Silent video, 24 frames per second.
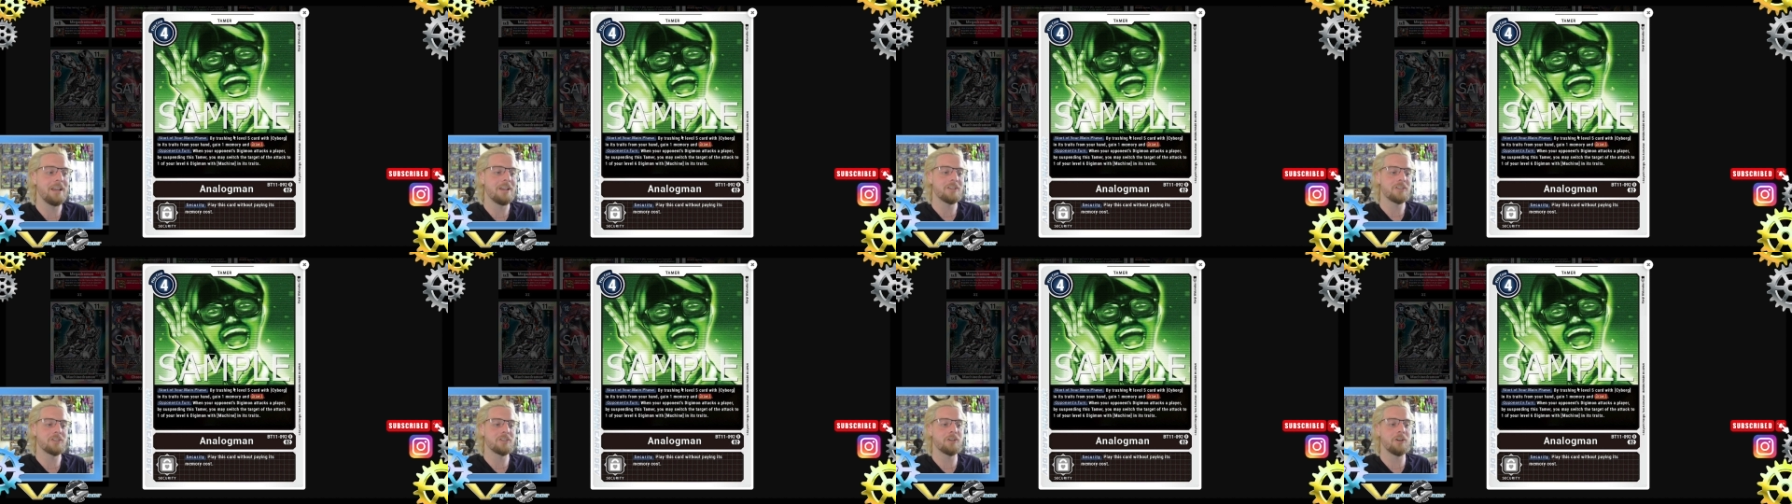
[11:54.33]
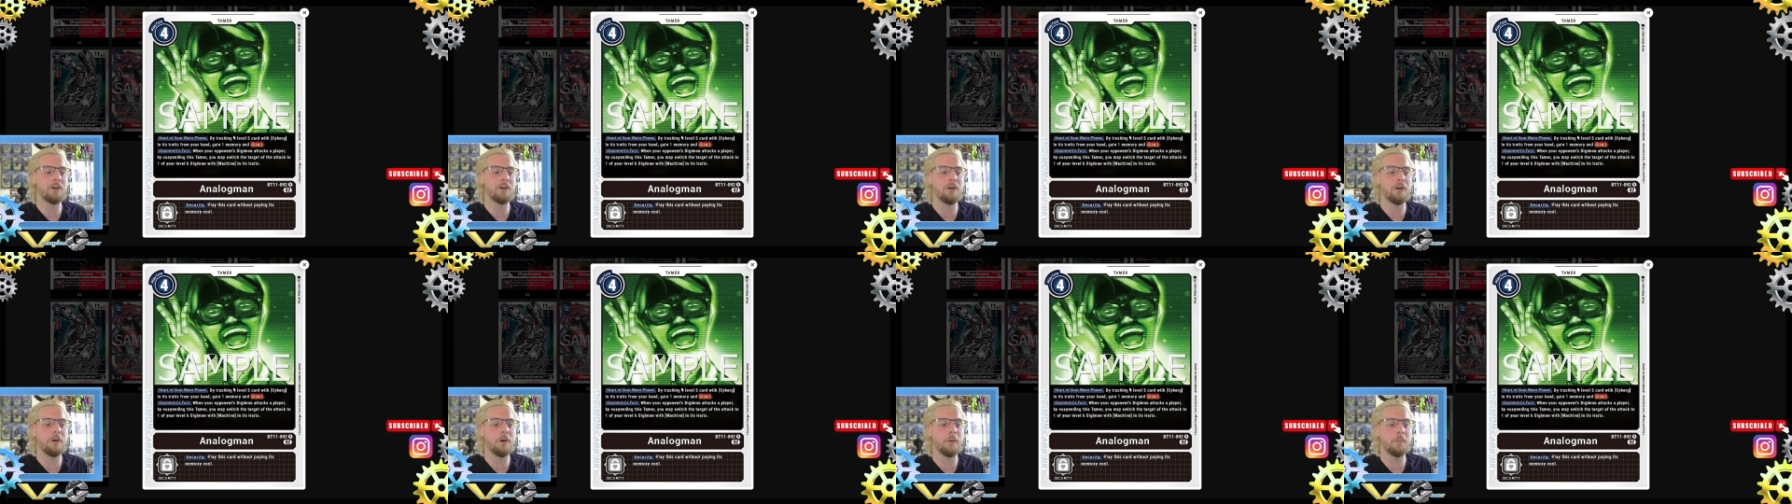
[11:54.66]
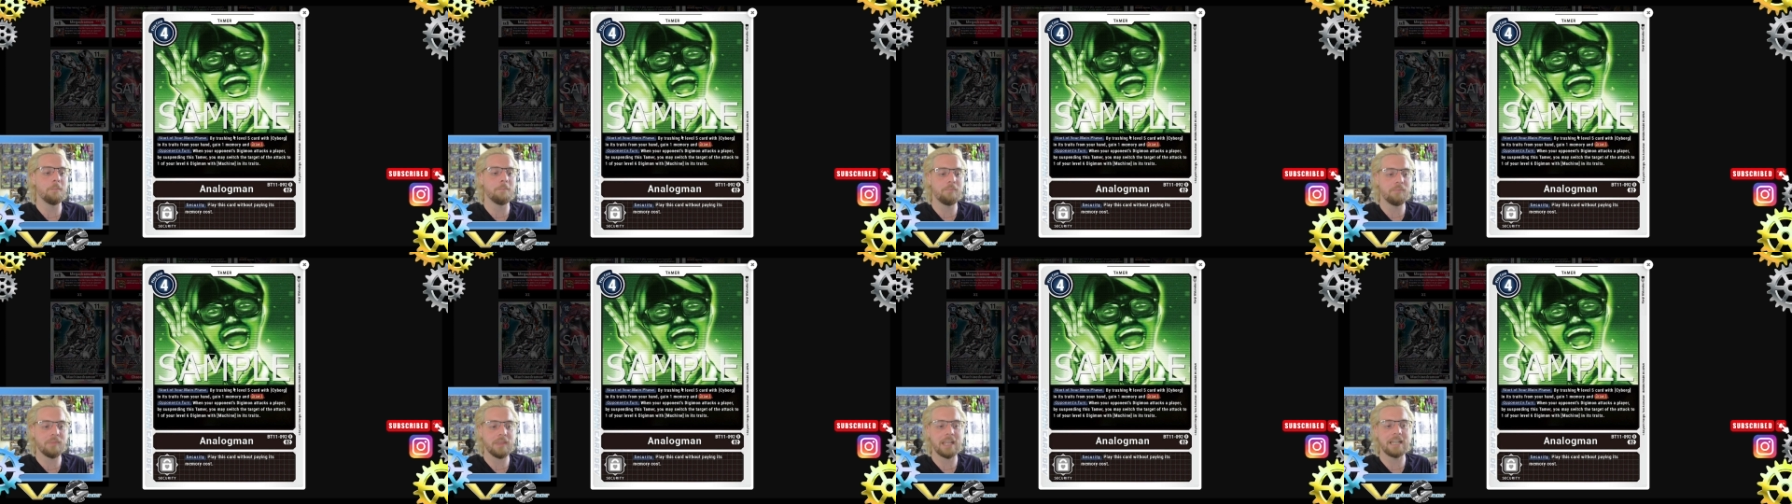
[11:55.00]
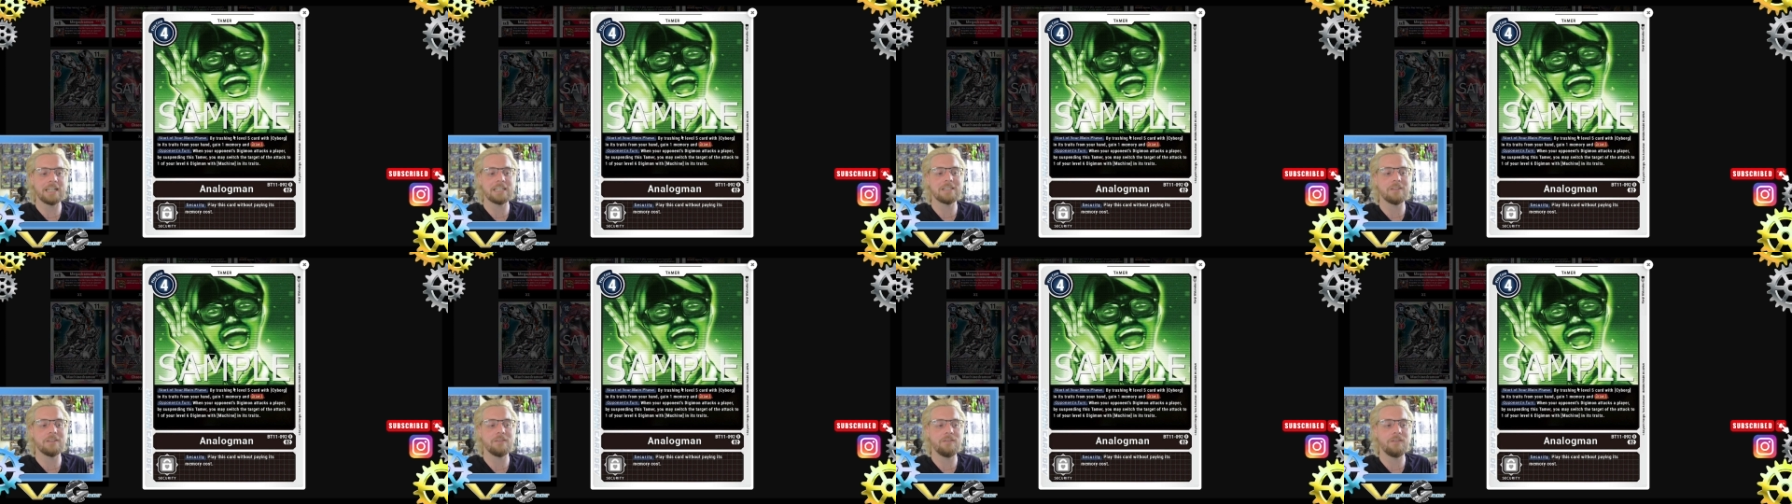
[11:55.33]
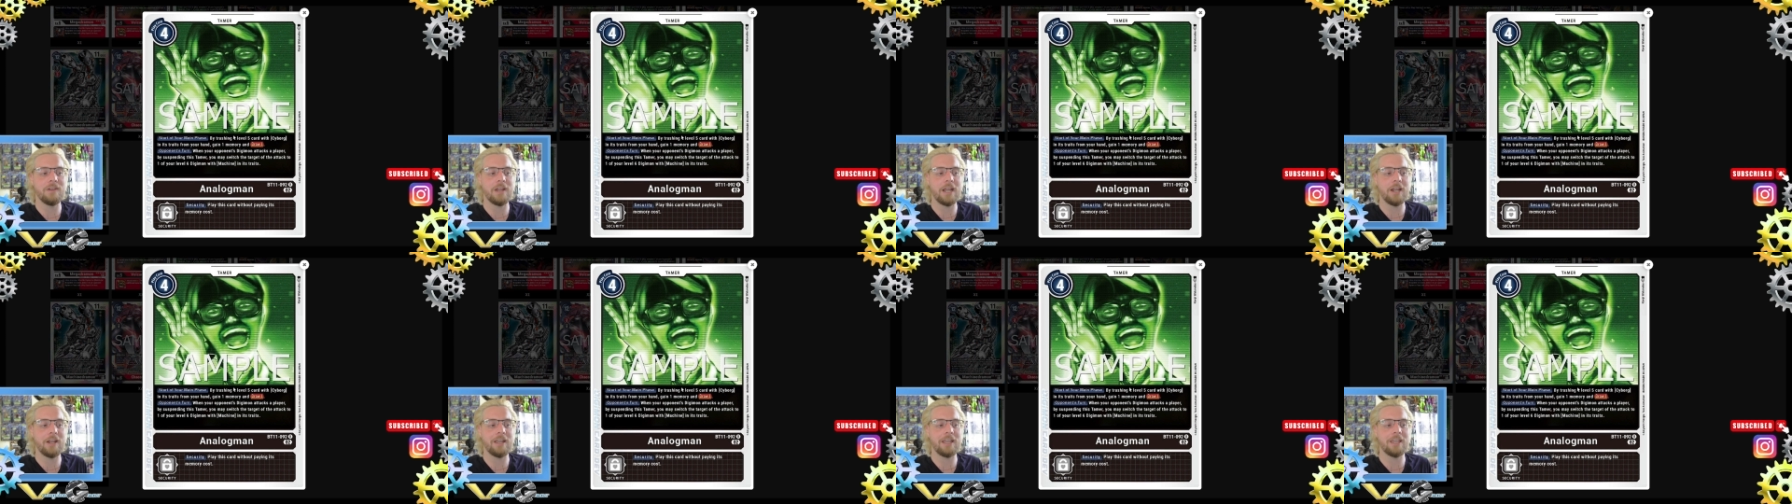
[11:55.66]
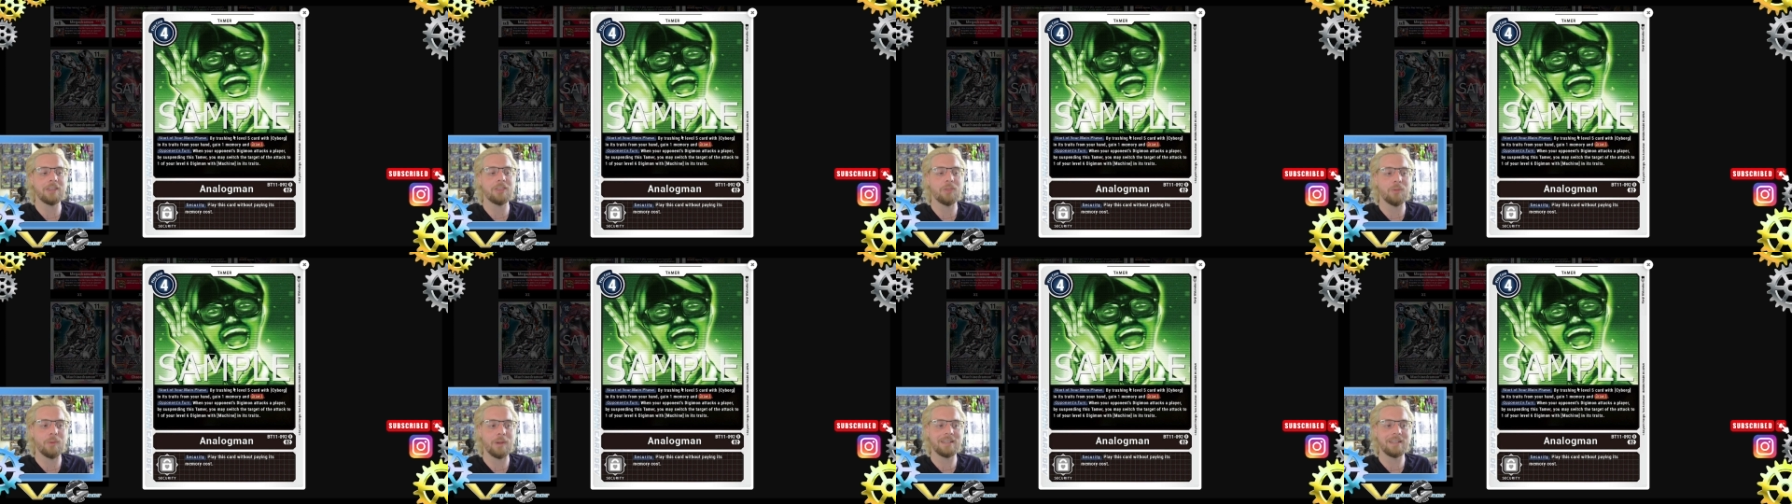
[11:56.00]
So it's a very
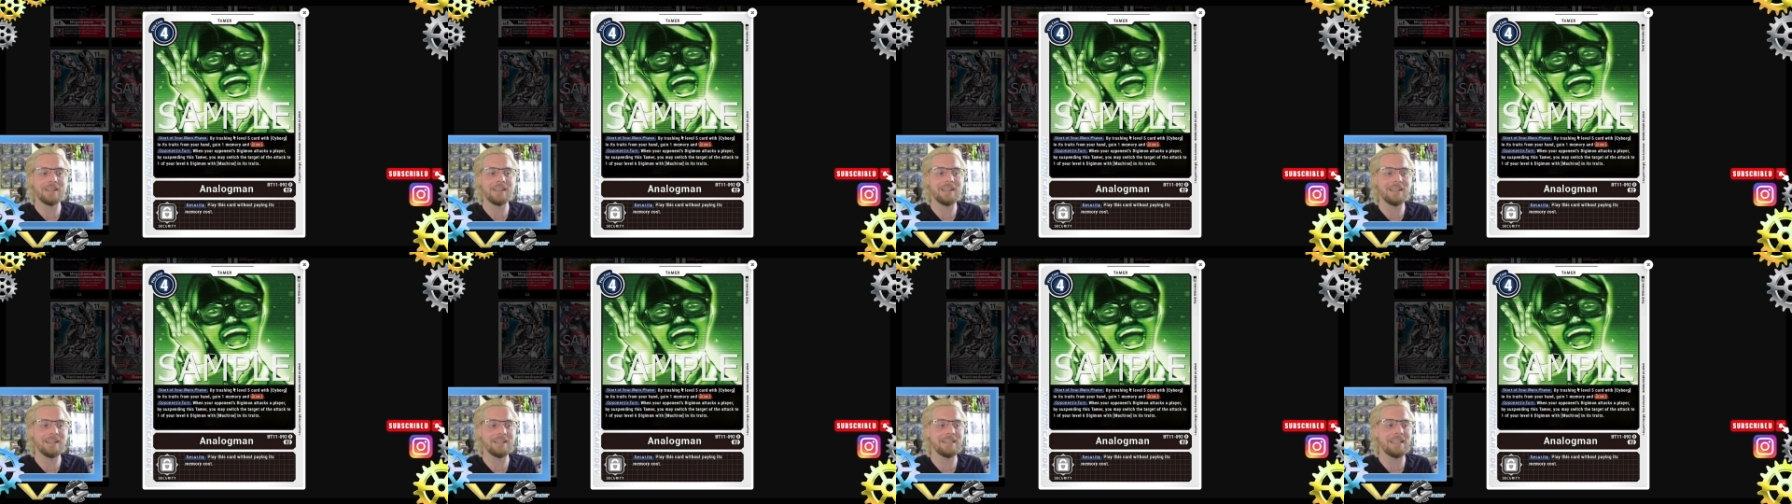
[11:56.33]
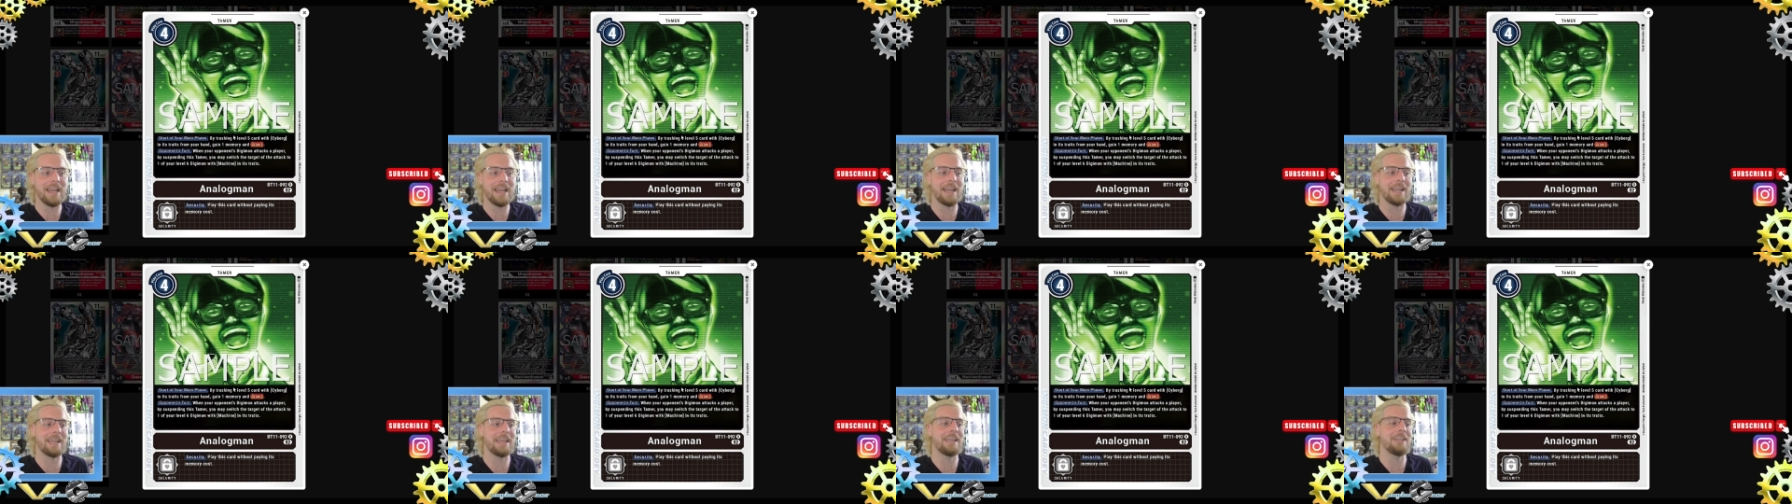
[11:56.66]
threatening deck,